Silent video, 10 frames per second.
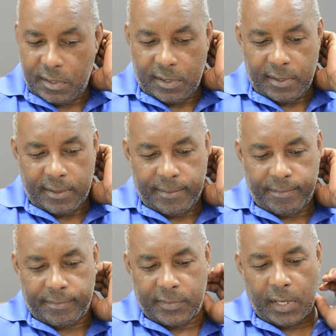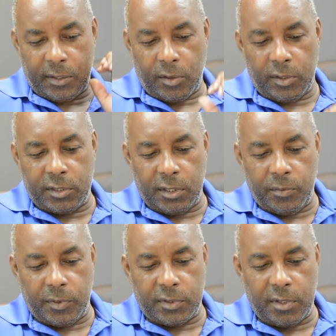um, technology
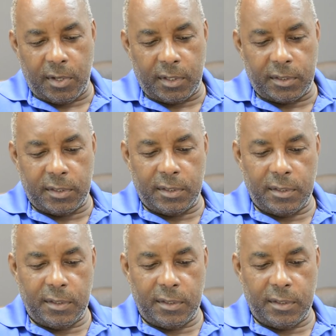was not